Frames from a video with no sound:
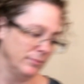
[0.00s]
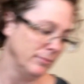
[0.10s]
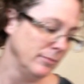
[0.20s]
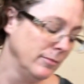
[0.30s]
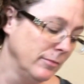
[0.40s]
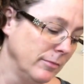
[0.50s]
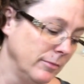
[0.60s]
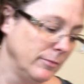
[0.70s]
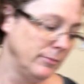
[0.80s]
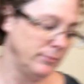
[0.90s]

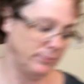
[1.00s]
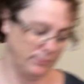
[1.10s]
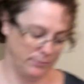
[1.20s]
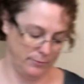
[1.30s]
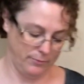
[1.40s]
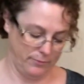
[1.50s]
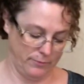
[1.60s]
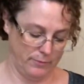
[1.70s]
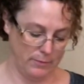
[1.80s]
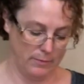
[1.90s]

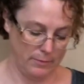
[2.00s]
No one is speaking in this clip.